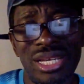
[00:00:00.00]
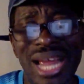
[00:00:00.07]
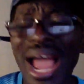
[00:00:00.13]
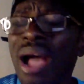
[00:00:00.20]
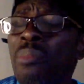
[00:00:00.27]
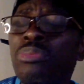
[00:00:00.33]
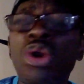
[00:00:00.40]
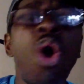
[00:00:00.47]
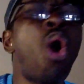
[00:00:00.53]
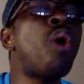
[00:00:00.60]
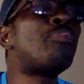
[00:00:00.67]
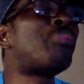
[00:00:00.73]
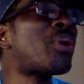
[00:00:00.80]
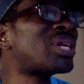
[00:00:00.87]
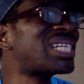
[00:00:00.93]

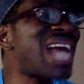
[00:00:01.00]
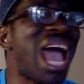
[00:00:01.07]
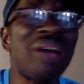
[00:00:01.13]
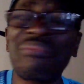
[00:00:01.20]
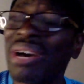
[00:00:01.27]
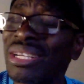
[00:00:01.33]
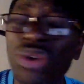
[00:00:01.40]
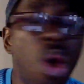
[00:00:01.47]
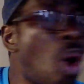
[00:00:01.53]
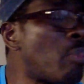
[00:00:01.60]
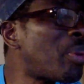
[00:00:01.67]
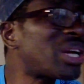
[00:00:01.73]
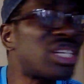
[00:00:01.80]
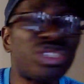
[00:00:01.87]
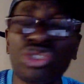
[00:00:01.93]

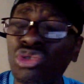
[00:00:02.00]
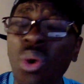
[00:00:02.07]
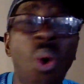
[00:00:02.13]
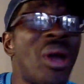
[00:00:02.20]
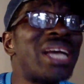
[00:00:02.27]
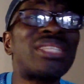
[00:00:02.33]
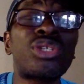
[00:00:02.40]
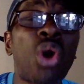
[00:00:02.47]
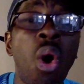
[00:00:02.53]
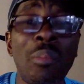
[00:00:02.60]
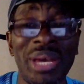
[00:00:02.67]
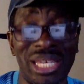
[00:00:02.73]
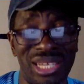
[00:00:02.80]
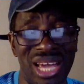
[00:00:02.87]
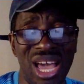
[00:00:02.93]
Nobody saw it
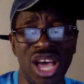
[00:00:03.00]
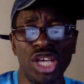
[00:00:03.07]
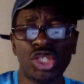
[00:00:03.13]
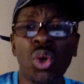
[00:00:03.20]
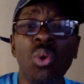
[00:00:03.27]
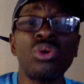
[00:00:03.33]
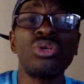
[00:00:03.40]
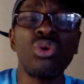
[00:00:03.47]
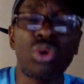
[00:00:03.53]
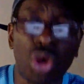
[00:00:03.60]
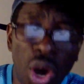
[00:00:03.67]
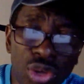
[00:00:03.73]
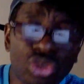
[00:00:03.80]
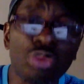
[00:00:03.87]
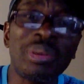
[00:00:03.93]
coming. So you
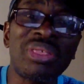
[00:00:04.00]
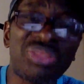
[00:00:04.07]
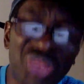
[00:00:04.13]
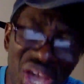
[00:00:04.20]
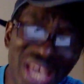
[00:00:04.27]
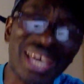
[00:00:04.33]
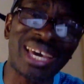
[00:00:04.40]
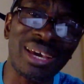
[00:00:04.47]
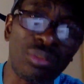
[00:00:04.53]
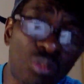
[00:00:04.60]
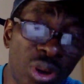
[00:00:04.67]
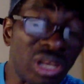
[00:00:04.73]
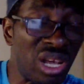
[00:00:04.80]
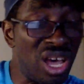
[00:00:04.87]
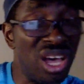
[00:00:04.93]
got to be thinking.
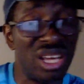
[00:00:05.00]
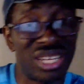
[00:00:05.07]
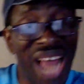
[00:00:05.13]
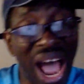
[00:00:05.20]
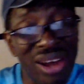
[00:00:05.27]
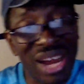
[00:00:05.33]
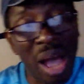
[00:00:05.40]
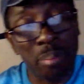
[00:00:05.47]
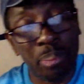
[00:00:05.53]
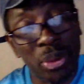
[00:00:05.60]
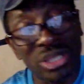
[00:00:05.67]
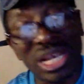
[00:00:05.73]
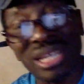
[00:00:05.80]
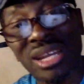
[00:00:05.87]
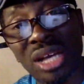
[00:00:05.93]
Now that
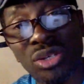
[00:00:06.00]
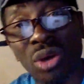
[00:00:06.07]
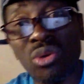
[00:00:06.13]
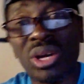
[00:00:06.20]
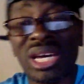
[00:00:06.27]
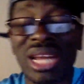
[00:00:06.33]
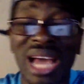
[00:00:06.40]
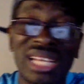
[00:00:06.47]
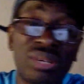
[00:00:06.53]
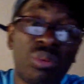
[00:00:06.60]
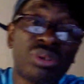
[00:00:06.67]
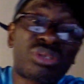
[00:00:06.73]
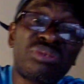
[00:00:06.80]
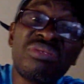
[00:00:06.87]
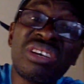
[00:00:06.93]
project that you're looking at, it
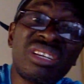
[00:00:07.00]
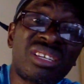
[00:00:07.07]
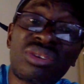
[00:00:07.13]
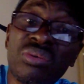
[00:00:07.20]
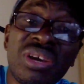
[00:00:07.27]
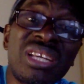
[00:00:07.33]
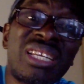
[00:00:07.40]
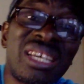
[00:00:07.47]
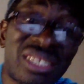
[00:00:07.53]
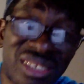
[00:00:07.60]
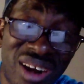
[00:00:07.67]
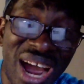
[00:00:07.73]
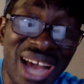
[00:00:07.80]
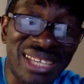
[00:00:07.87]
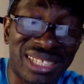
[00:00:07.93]
was during this
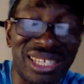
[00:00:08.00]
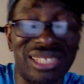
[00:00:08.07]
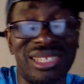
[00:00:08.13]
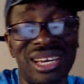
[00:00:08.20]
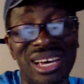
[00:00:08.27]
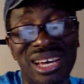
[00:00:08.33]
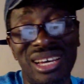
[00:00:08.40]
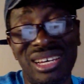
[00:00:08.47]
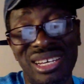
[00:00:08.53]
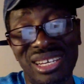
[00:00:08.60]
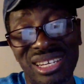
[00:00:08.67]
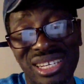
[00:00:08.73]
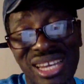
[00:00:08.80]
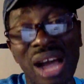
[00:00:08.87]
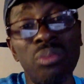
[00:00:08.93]
crisis
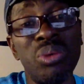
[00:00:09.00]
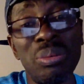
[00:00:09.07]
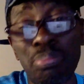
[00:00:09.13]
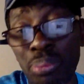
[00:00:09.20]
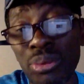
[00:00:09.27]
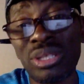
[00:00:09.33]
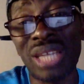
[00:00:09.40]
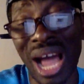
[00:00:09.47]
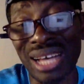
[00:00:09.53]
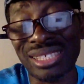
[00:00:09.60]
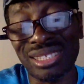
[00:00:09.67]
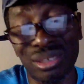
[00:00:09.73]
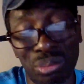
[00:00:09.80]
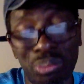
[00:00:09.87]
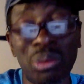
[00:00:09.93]
that we put that
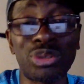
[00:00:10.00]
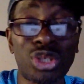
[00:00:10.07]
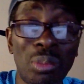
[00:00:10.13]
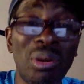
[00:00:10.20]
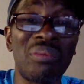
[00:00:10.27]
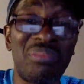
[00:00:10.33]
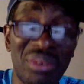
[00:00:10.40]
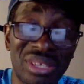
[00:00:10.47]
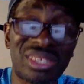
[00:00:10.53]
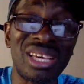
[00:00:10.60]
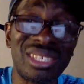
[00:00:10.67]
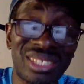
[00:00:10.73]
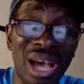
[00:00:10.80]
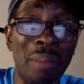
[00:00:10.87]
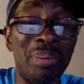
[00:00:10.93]
some of the
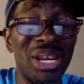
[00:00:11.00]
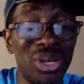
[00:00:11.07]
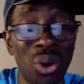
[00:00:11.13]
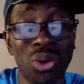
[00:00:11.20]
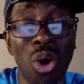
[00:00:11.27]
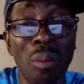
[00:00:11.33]
things have been done.